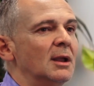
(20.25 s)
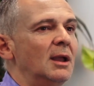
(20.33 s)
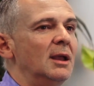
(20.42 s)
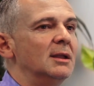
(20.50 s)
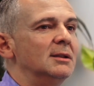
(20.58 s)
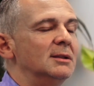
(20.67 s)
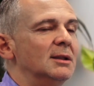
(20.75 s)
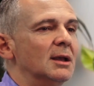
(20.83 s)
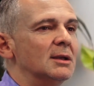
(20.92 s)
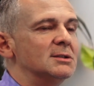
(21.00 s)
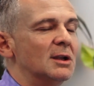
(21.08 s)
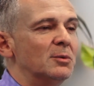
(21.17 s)
and
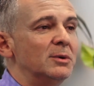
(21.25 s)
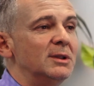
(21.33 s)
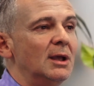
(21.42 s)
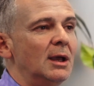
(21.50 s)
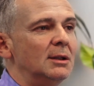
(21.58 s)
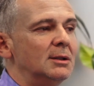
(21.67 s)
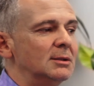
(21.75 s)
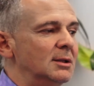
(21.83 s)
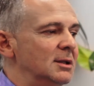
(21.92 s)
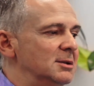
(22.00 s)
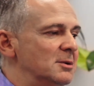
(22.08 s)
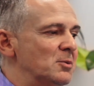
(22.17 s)
I started with that, and
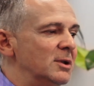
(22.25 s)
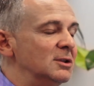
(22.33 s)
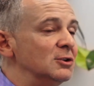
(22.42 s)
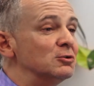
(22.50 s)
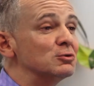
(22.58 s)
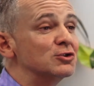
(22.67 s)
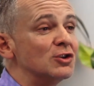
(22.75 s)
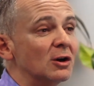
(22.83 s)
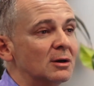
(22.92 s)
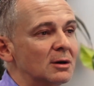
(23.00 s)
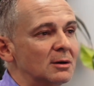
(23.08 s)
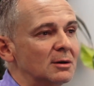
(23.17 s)
then I went into
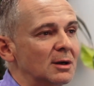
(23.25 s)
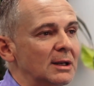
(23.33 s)
soccer,